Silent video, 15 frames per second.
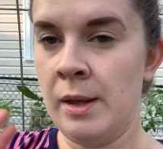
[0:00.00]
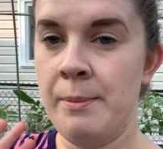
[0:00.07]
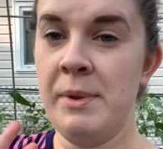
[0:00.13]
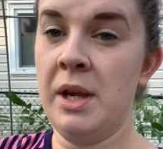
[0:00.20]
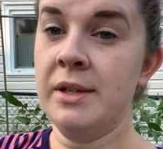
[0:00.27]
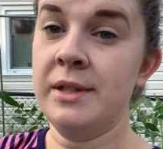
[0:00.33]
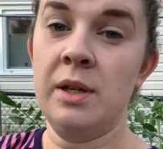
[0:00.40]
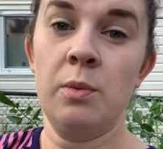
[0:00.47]

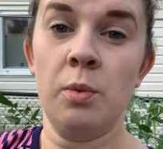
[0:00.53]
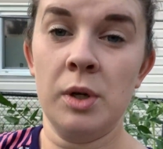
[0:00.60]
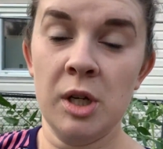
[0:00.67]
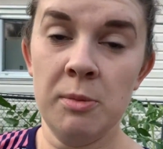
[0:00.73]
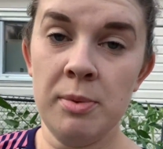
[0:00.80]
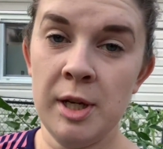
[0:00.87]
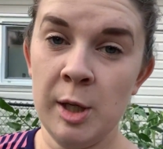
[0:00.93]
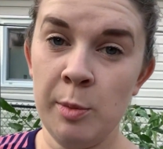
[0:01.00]
because I want to
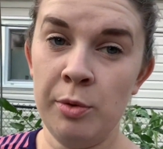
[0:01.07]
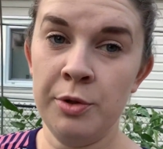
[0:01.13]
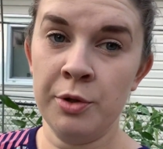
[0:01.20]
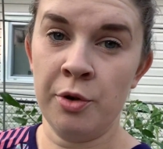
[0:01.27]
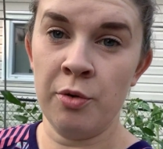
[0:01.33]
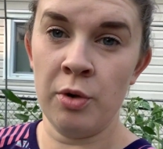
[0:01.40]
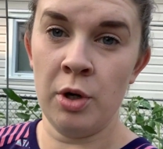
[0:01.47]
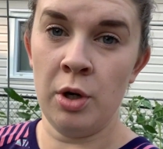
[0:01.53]
be able to
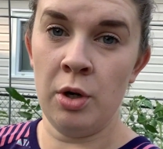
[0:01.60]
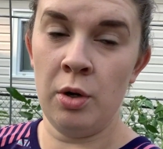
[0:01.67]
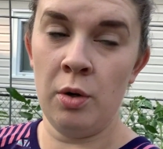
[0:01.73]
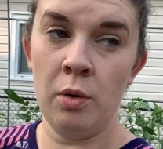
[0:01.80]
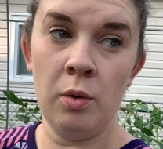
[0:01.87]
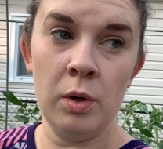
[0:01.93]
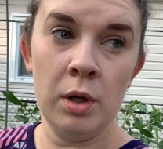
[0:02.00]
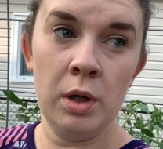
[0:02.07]

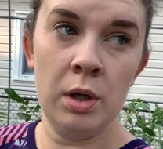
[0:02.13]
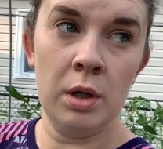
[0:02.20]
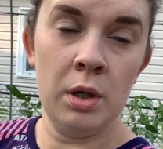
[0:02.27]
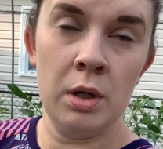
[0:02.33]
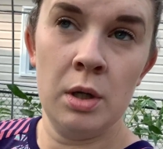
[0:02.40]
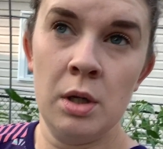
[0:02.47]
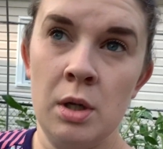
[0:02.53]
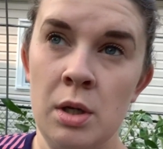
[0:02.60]
grow
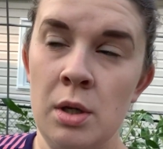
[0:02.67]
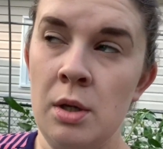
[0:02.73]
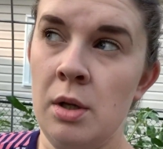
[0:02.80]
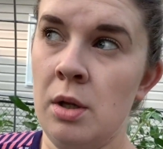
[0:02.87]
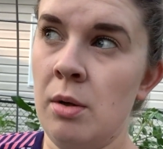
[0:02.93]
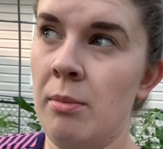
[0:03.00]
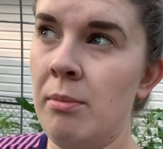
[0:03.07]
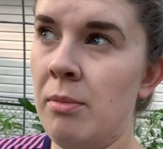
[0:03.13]

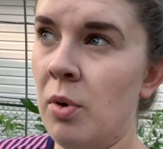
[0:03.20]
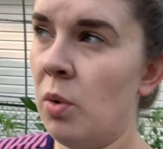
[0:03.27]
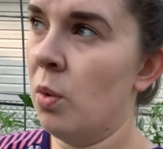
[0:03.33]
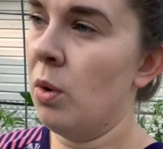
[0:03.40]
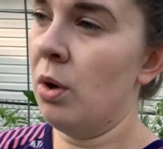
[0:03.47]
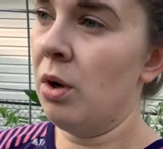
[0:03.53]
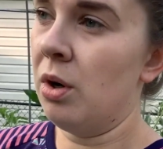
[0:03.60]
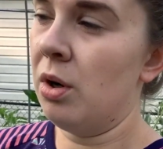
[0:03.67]

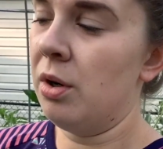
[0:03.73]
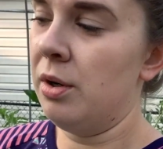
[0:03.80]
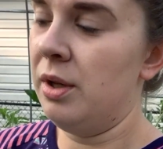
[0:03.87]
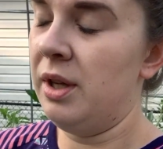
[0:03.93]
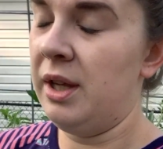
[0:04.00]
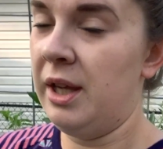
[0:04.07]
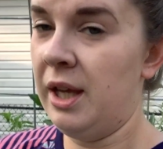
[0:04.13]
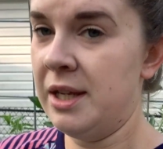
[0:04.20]
more
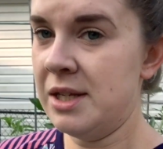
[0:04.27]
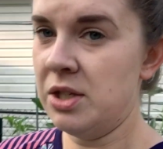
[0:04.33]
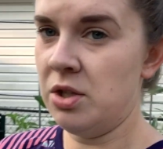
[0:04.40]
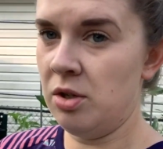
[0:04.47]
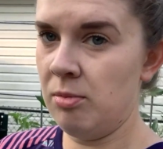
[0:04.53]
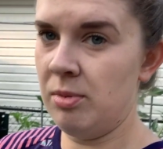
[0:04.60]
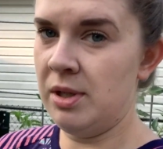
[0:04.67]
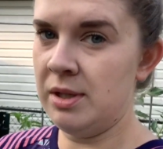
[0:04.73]

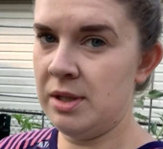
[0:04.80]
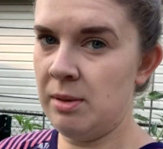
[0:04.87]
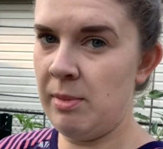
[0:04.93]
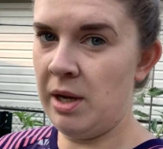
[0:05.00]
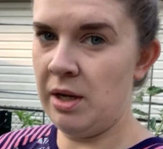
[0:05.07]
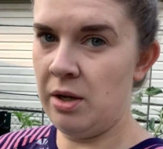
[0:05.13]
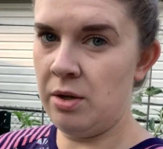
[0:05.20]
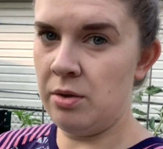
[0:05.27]
indeterminate
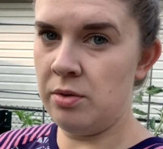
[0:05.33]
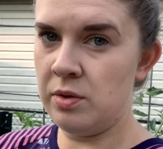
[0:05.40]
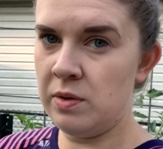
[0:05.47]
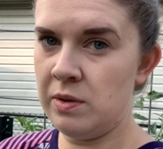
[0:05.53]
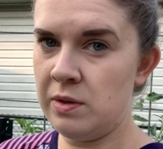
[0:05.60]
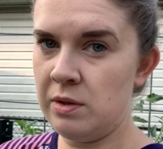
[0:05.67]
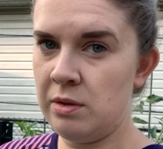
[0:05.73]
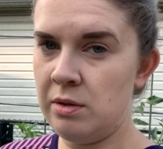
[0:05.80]

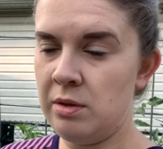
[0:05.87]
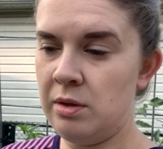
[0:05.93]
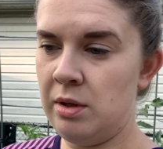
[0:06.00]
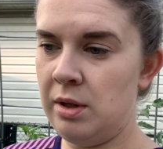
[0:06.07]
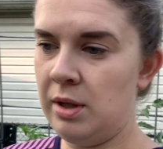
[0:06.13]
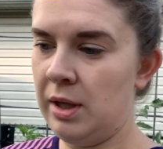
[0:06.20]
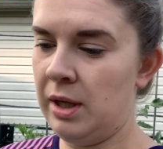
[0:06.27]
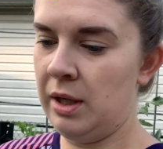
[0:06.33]
tomatoes
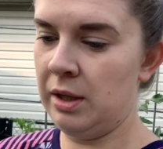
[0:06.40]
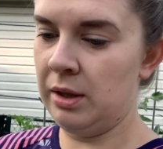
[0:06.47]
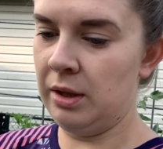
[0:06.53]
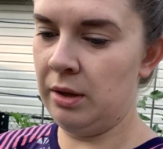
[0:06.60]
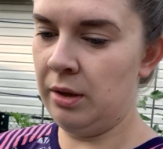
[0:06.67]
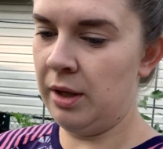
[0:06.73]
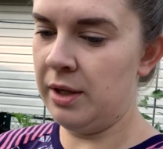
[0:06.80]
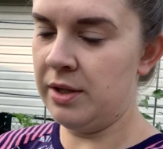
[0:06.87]

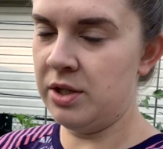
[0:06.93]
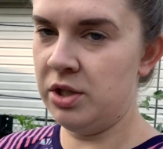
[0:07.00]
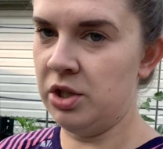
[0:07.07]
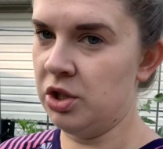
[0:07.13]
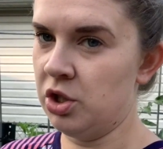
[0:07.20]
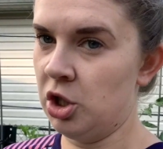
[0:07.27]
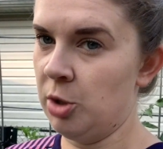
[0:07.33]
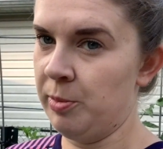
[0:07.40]
and less
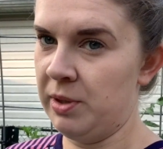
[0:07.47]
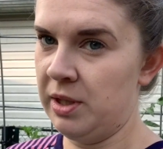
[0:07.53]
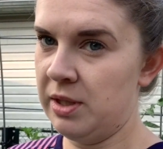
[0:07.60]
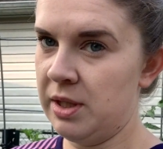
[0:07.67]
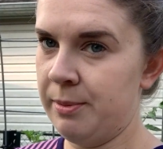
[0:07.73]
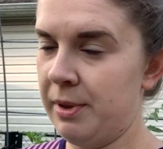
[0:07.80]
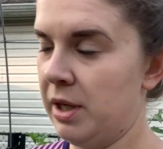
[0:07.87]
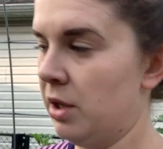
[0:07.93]
determinate
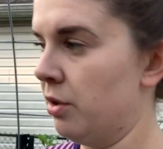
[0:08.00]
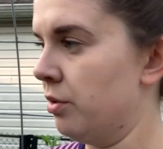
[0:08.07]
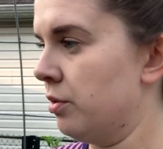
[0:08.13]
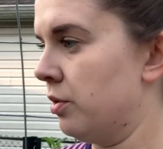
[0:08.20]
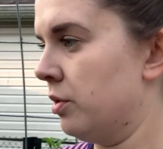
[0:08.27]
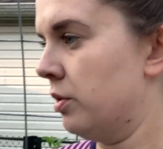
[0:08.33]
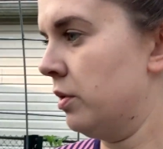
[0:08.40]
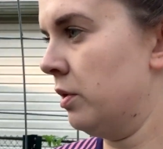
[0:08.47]

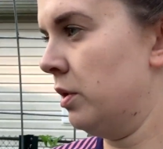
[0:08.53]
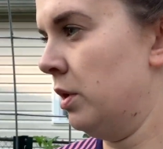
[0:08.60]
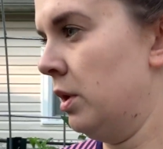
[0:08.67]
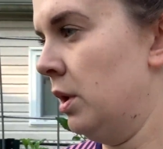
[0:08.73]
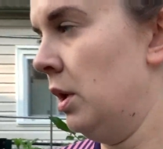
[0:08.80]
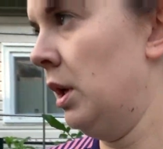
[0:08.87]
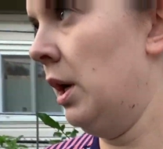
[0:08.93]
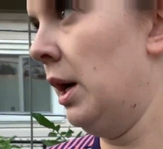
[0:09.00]
tomatoes.
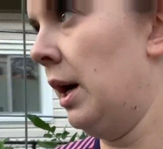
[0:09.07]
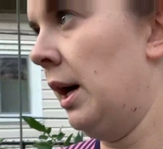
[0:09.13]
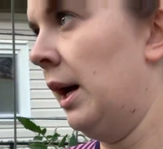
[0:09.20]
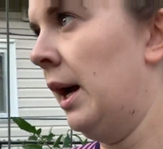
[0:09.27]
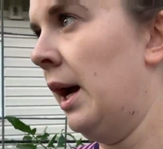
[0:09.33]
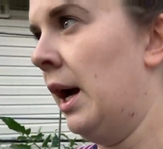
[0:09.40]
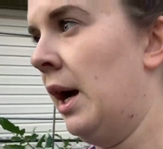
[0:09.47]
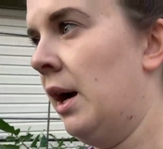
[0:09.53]
I
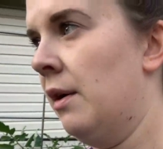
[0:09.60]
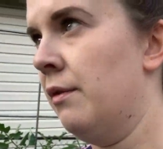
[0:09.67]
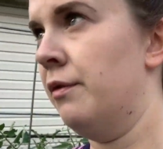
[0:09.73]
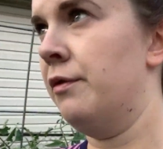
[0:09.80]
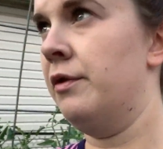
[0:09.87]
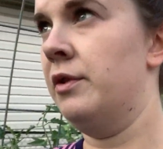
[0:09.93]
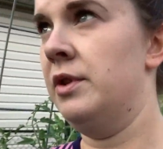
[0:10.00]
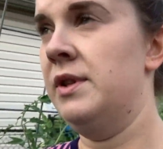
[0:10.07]
have
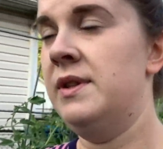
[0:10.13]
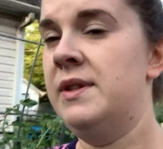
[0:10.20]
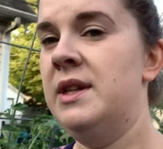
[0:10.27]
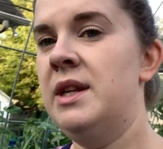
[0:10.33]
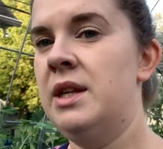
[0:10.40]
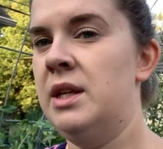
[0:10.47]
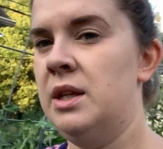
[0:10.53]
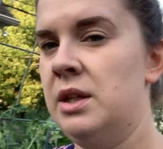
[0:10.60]

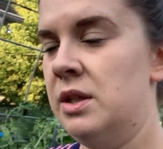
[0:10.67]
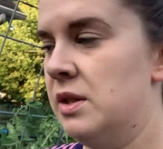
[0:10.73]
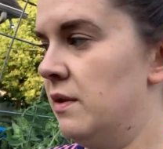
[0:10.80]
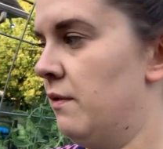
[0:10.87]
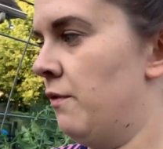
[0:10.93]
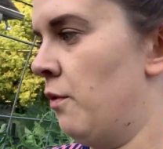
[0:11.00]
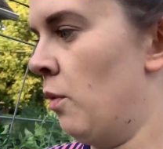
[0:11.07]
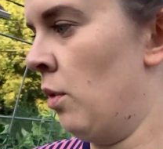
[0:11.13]
seeds
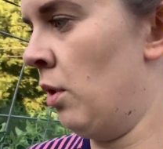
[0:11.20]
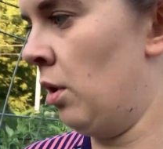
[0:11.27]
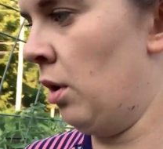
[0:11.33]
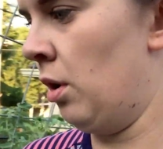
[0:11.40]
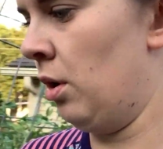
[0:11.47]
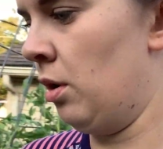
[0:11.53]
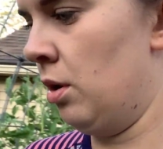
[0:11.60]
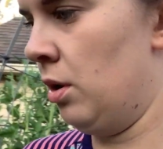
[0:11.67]

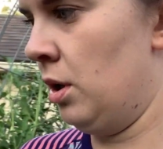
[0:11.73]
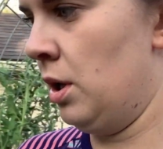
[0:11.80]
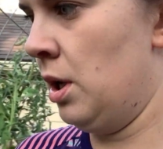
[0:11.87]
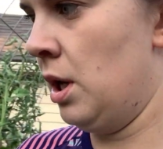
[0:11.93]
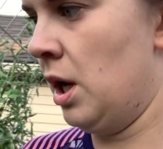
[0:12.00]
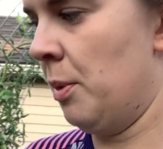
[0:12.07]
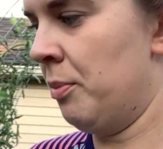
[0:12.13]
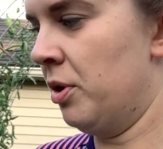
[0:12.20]
for
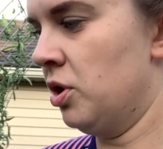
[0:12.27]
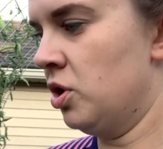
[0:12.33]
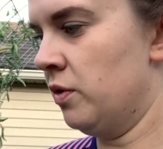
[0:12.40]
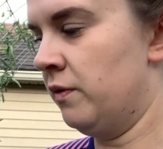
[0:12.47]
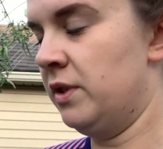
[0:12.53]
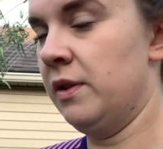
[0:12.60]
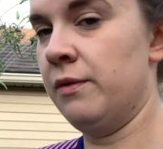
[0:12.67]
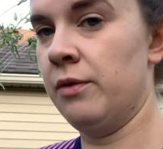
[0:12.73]
a bunch
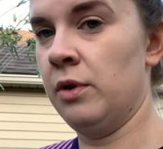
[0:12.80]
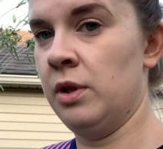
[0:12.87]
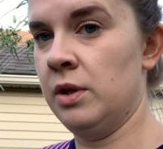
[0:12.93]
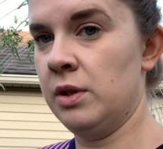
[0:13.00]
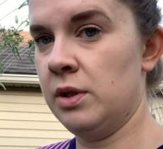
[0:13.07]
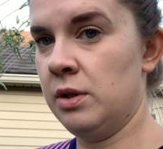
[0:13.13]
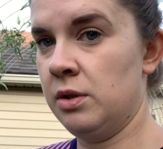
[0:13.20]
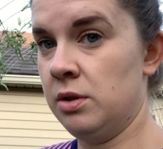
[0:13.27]
of
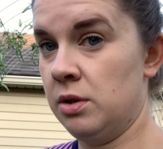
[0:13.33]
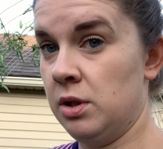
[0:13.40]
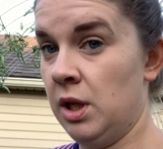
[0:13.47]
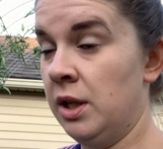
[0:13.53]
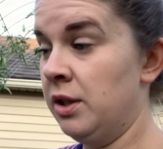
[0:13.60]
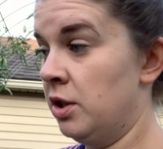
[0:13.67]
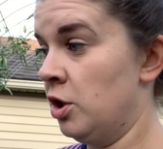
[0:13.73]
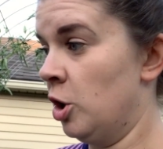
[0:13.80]
different
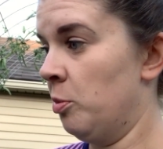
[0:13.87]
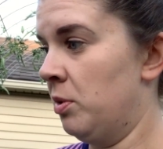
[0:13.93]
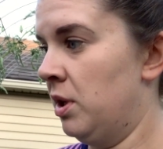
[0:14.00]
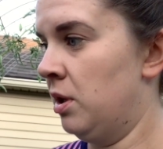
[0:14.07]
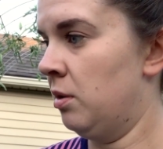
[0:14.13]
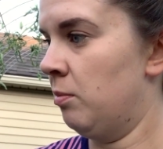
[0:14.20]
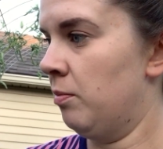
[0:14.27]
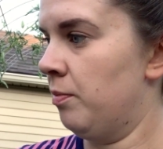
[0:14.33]

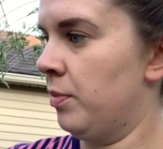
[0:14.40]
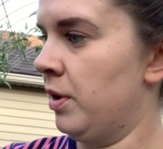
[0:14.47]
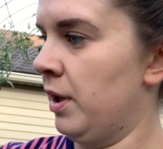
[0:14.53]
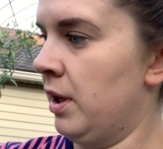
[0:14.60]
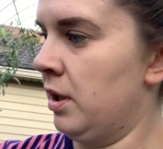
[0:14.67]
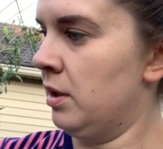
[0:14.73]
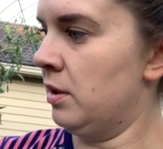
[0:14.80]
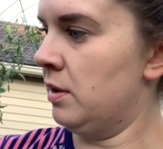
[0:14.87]
indeterminate
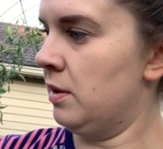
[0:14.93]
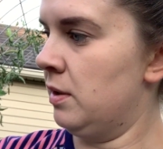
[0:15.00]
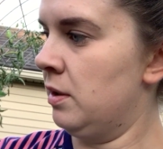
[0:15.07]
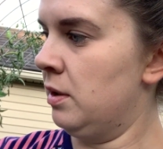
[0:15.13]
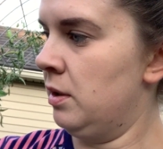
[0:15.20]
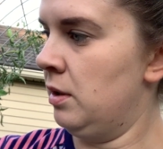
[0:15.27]
plants.